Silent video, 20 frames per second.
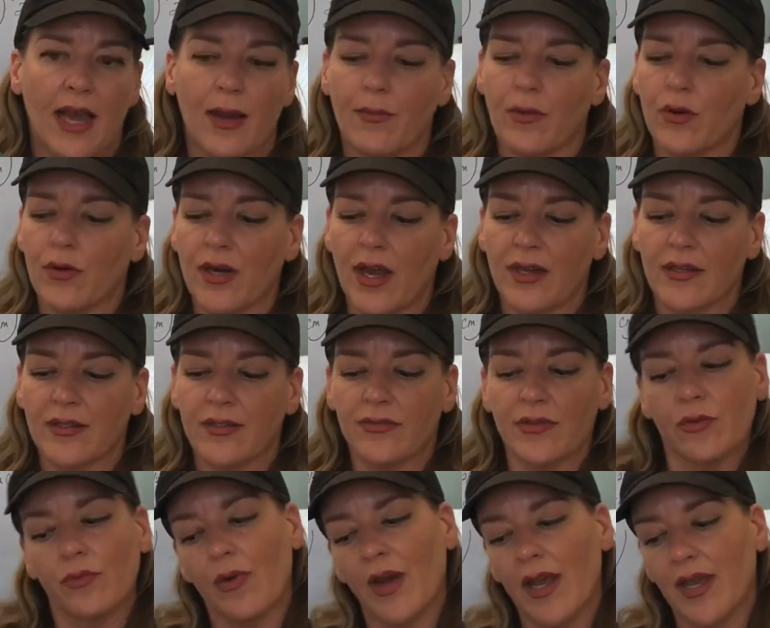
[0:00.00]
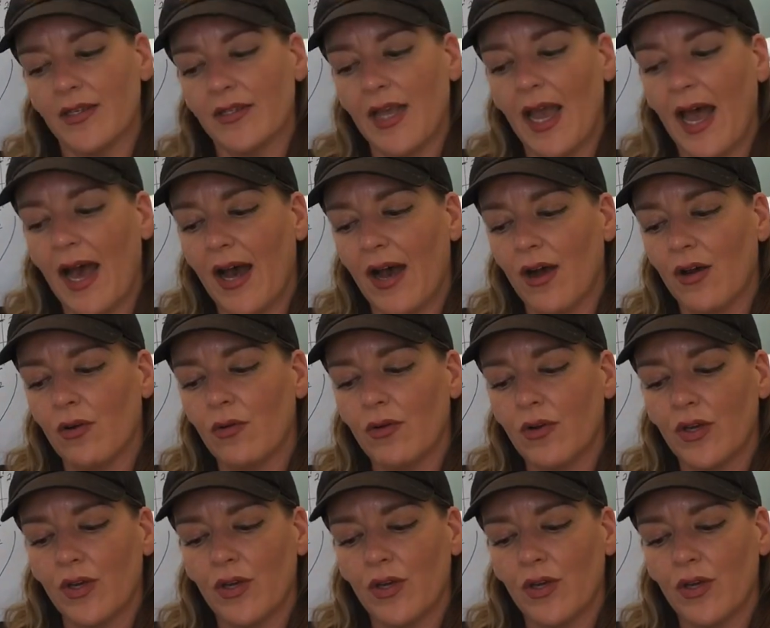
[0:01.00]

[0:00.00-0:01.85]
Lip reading: or not different ways, how